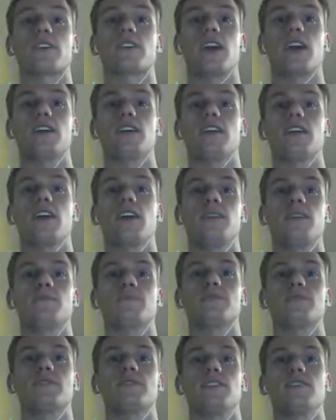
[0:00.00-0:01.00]
of arcade
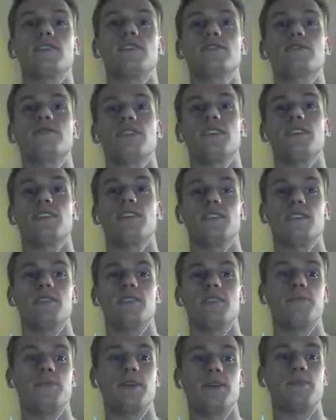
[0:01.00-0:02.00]
games, tons
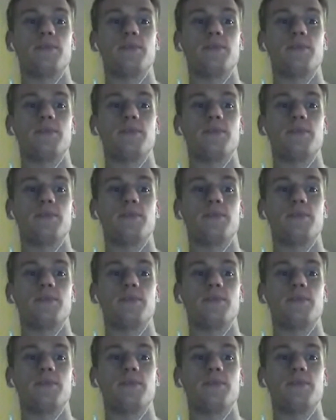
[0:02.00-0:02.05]
of